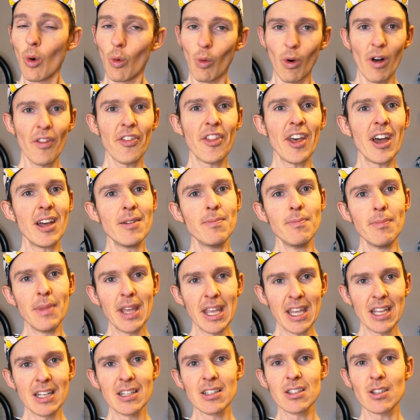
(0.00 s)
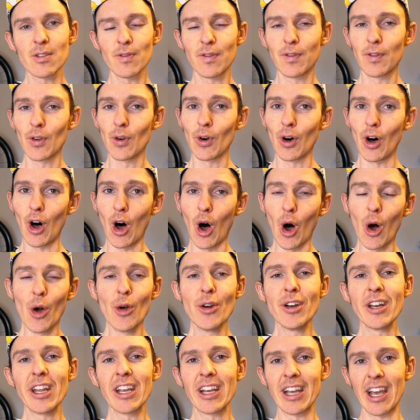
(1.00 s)
what that means for
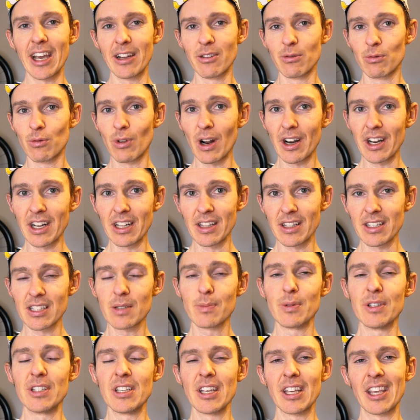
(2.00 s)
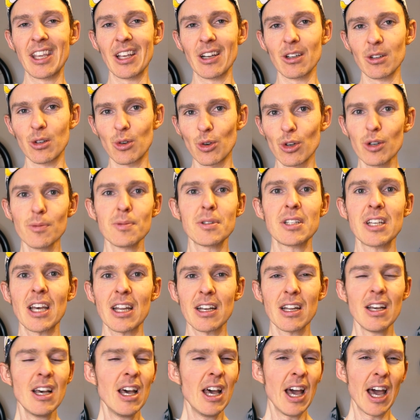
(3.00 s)
owning and running this particular group
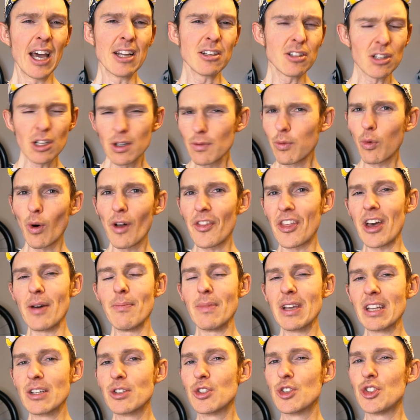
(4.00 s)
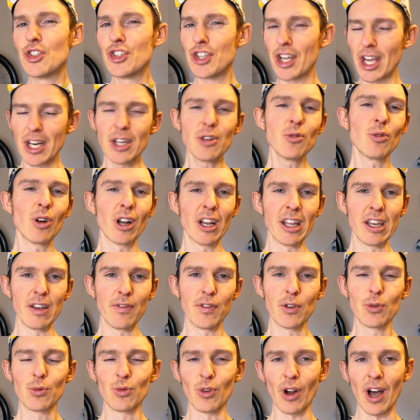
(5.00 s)
set, and sort of what that means generally
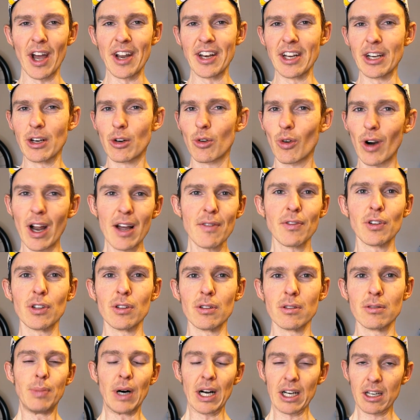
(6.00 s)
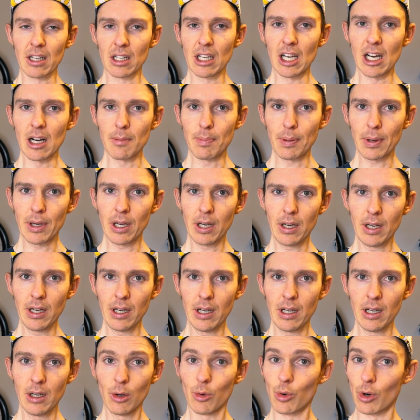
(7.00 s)
for riding gravel. Buckle up,
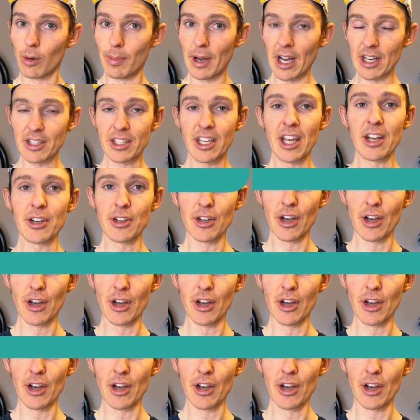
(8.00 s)
we're about to get